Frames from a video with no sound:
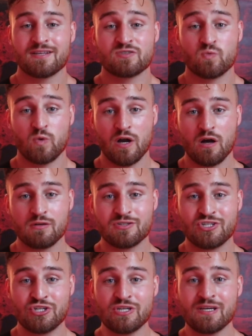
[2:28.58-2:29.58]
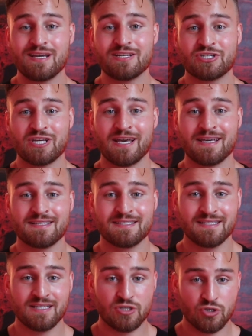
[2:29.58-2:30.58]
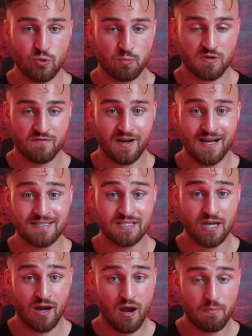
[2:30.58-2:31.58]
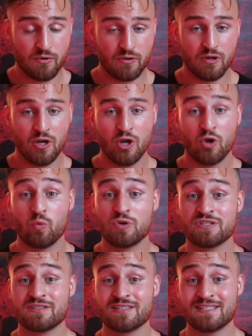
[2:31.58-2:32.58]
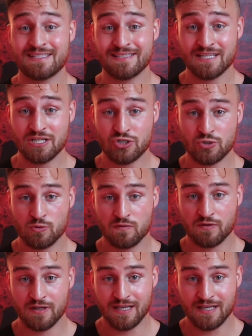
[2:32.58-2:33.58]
As well, GHKCU provides copper, which is essential for